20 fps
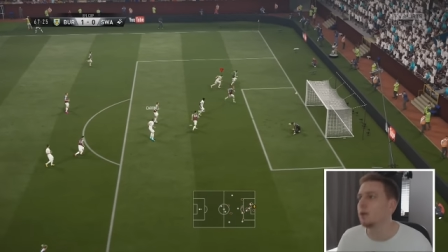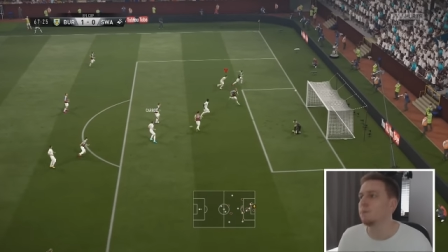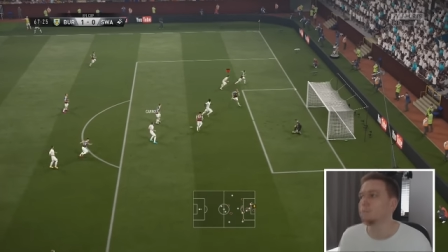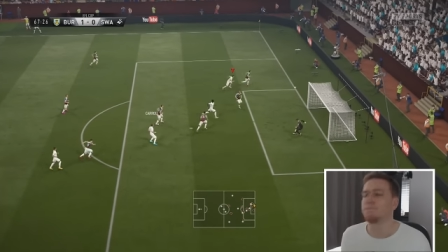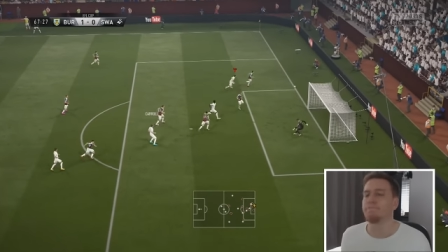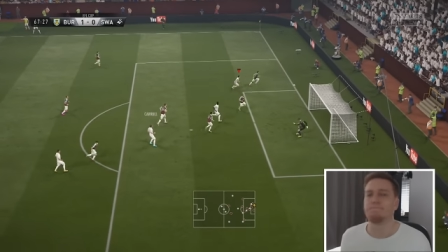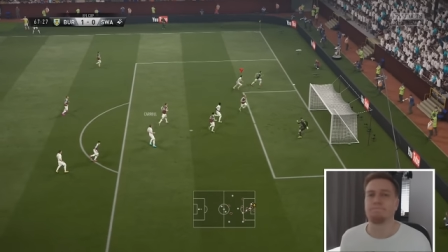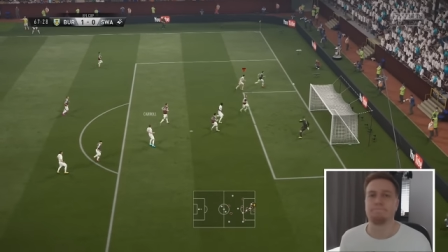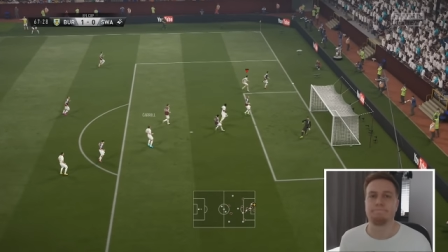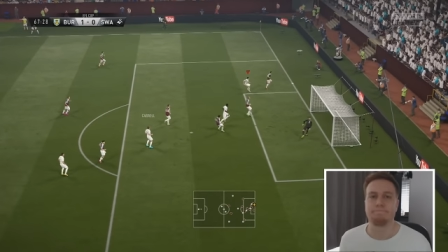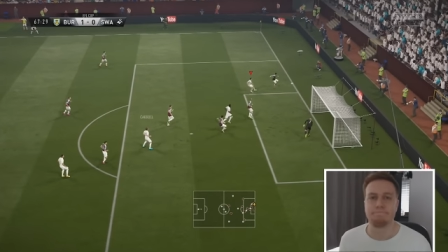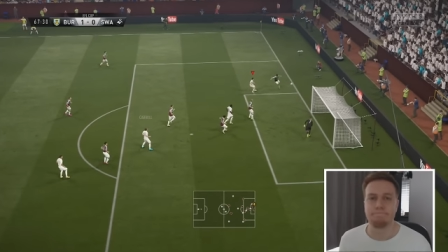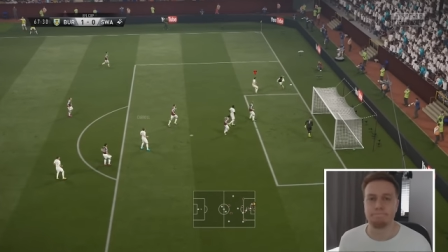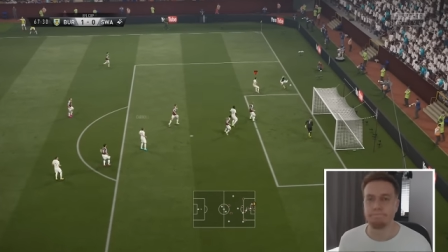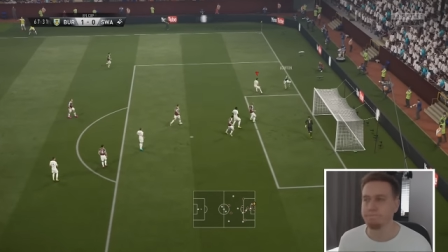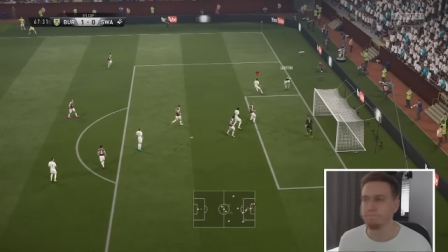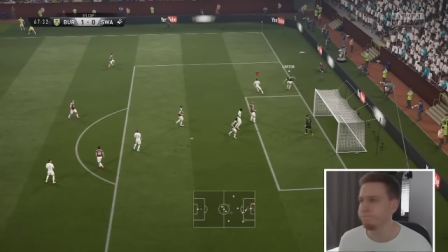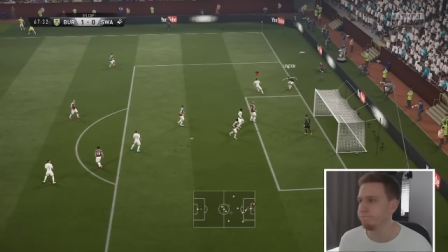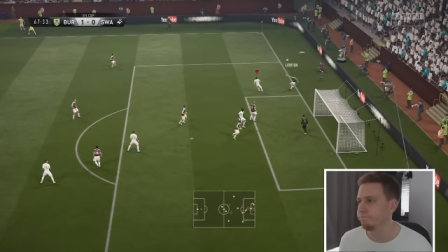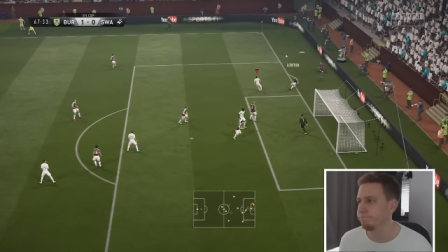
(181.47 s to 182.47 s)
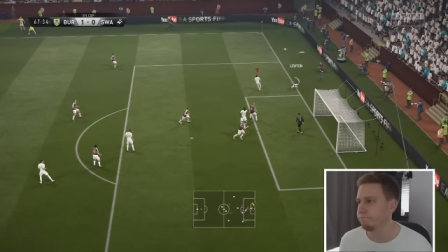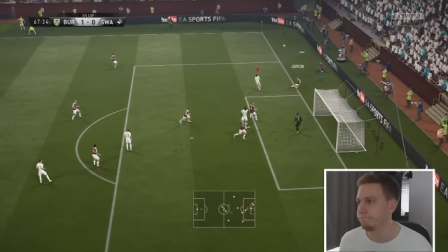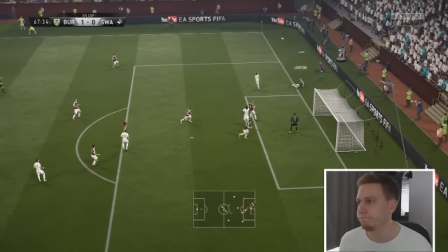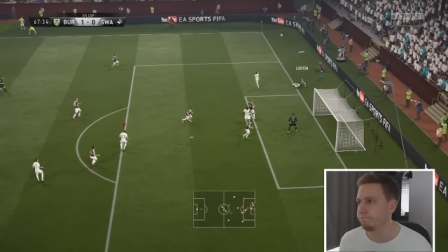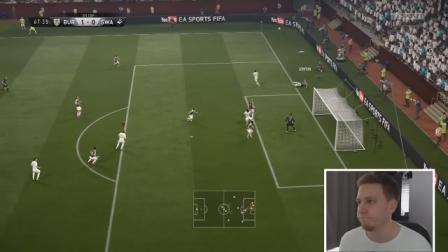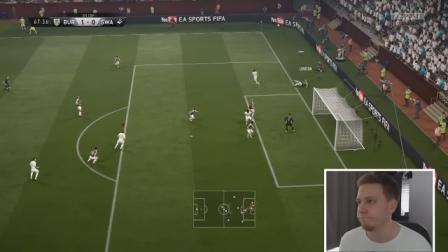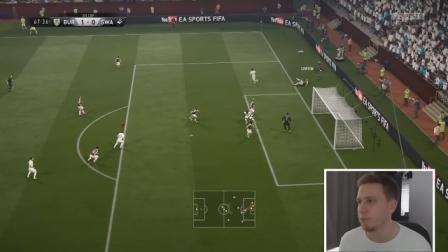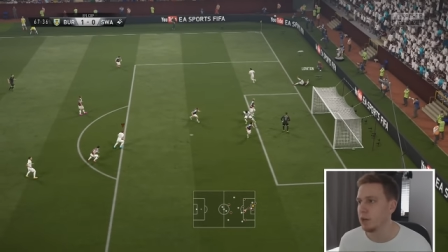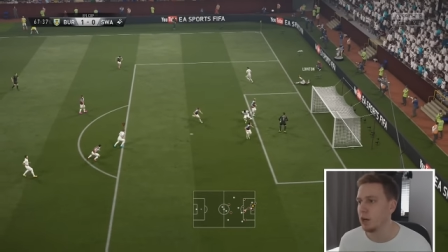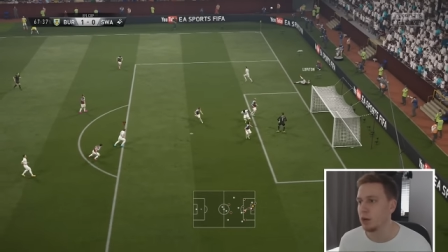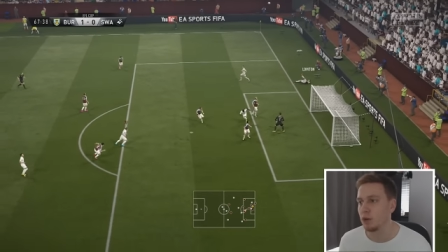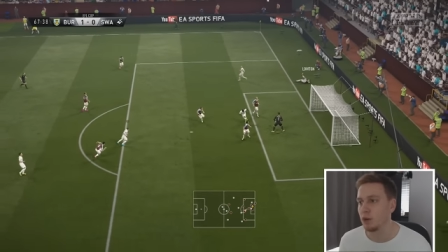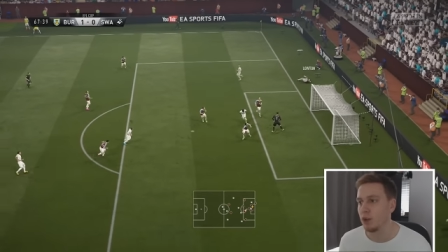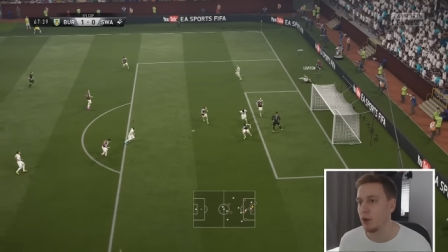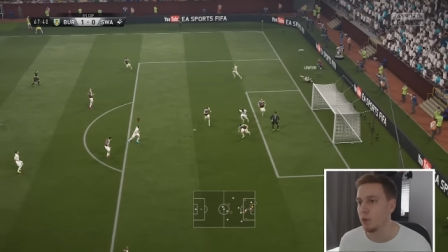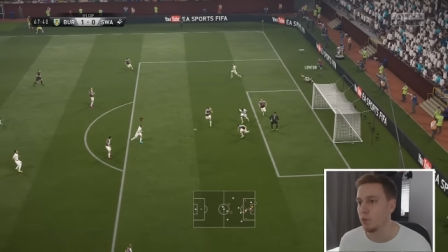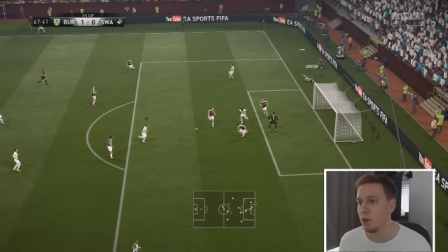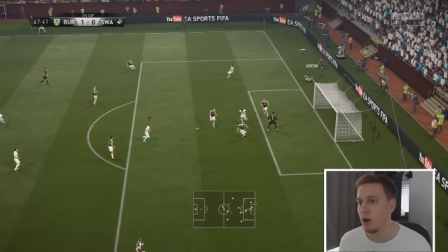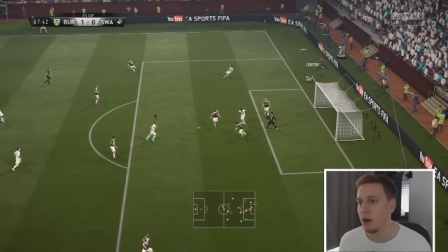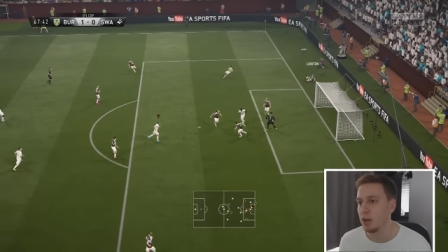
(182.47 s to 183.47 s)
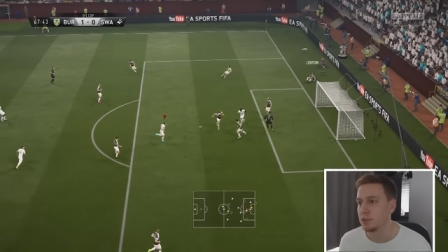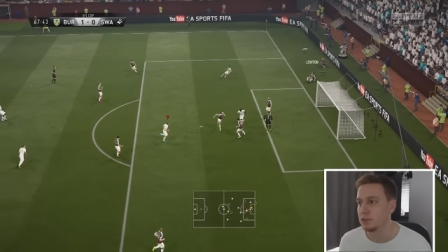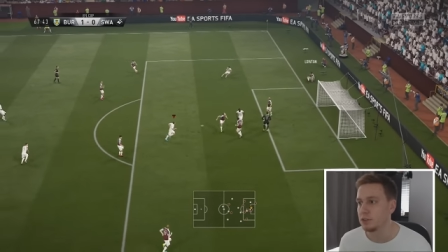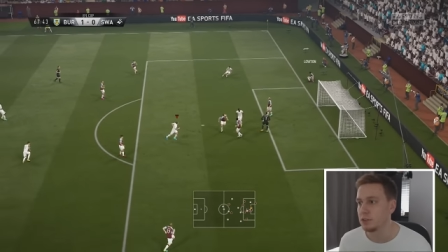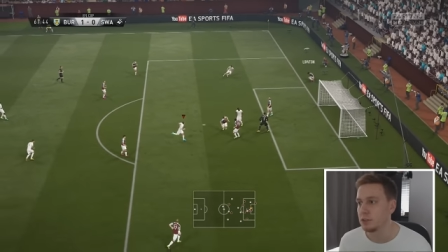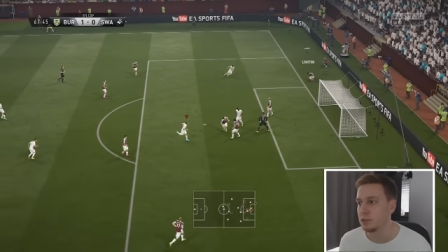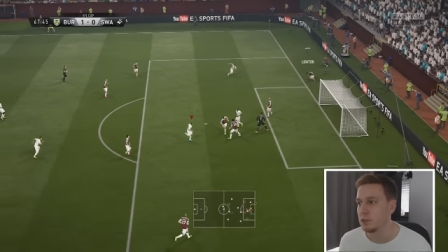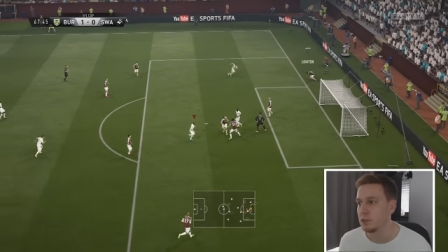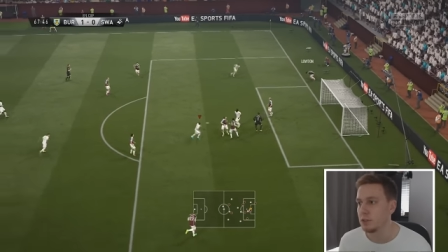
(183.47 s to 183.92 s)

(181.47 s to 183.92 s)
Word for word: Oh. I've got no words.